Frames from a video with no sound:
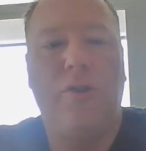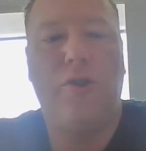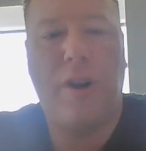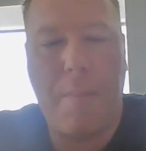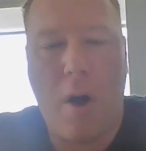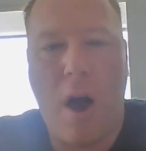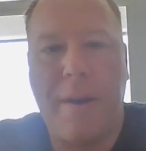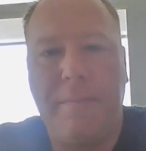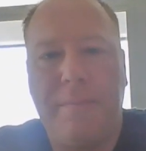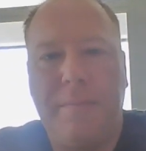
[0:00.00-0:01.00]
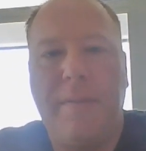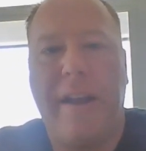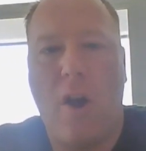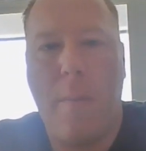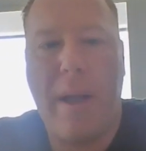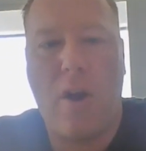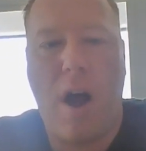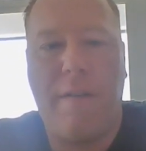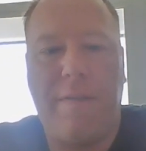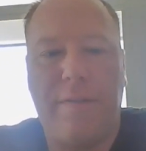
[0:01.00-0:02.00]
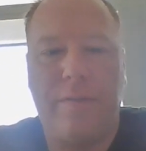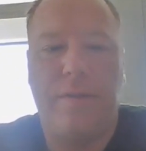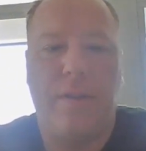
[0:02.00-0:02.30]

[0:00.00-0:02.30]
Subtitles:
should come on and go back off.